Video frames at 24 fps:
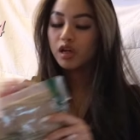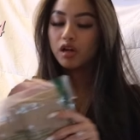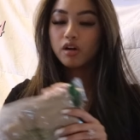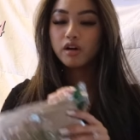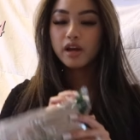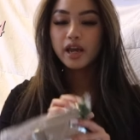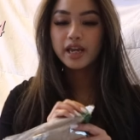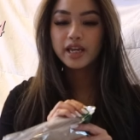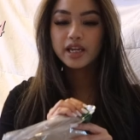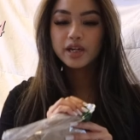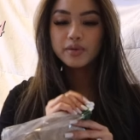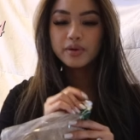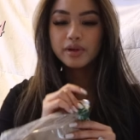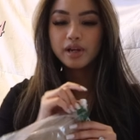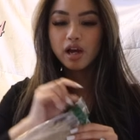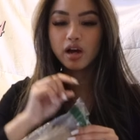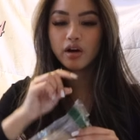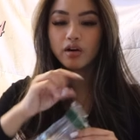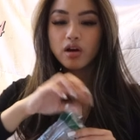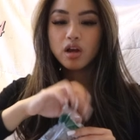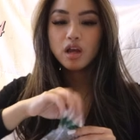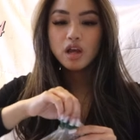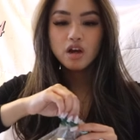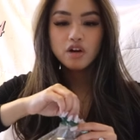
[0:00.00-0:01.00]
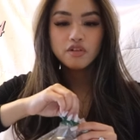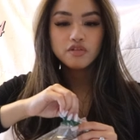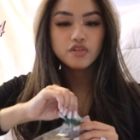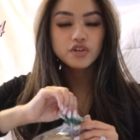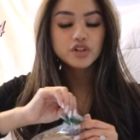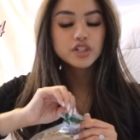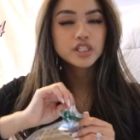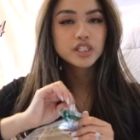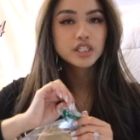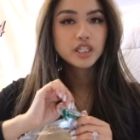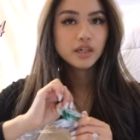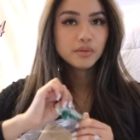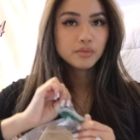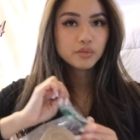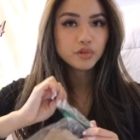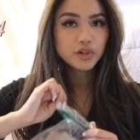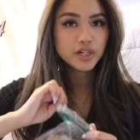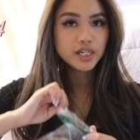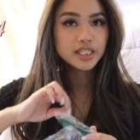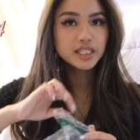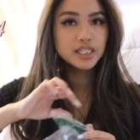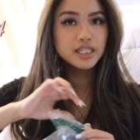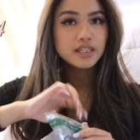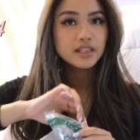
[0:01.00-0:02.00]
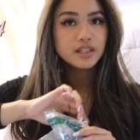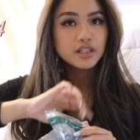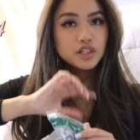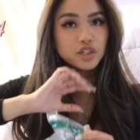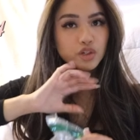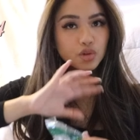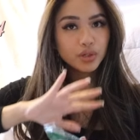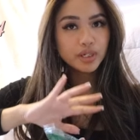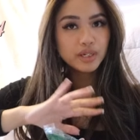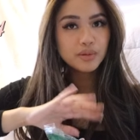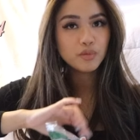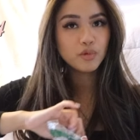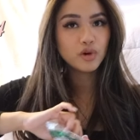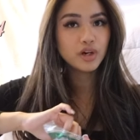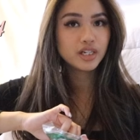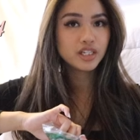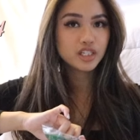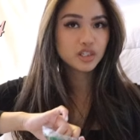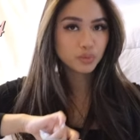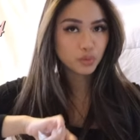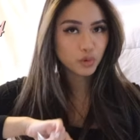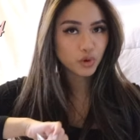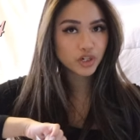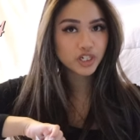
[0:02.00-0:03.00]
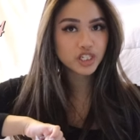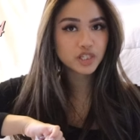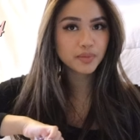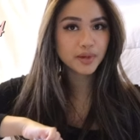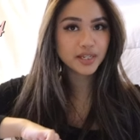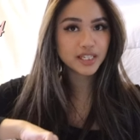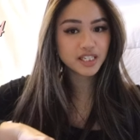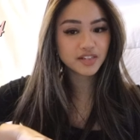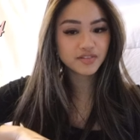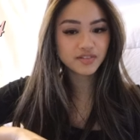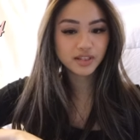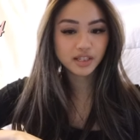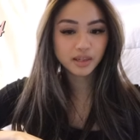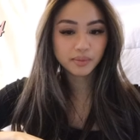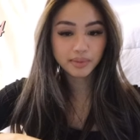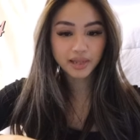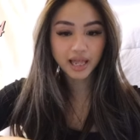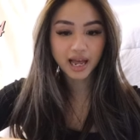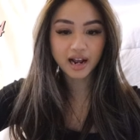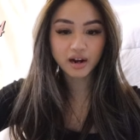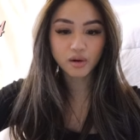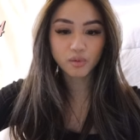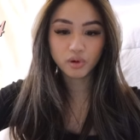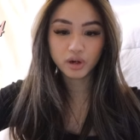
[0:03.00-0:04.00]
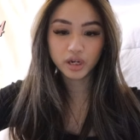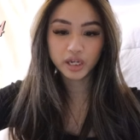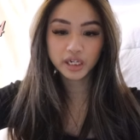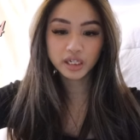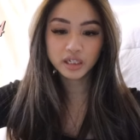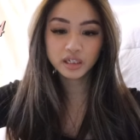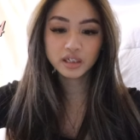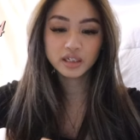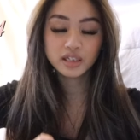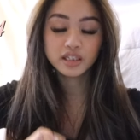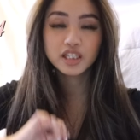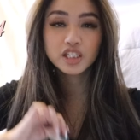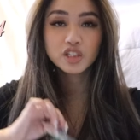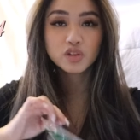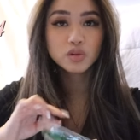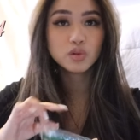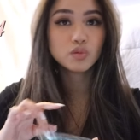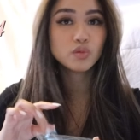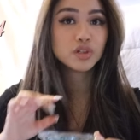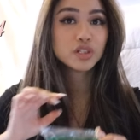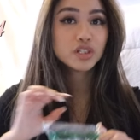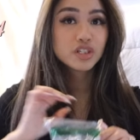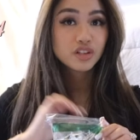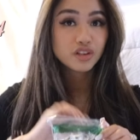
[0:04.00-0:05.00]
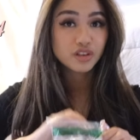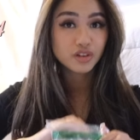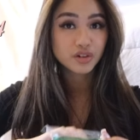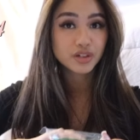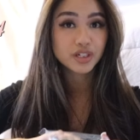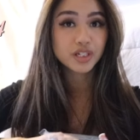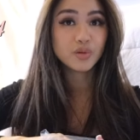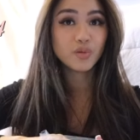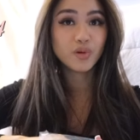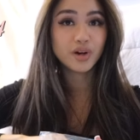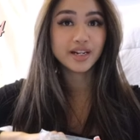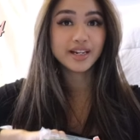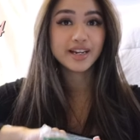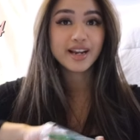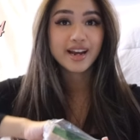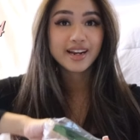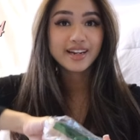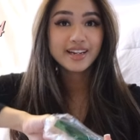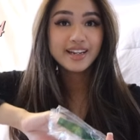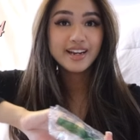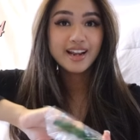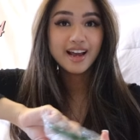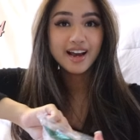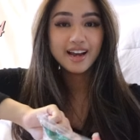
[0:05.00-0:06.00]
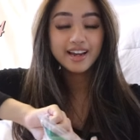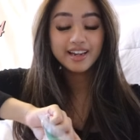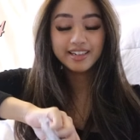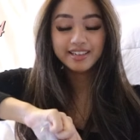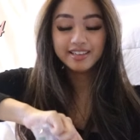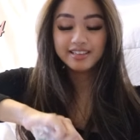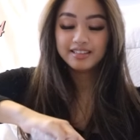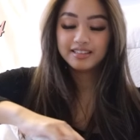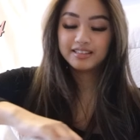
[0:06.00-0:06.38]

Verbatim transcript: Okay, here we go. For some reason, the cream one is more expensive than the black one. This one was $31.99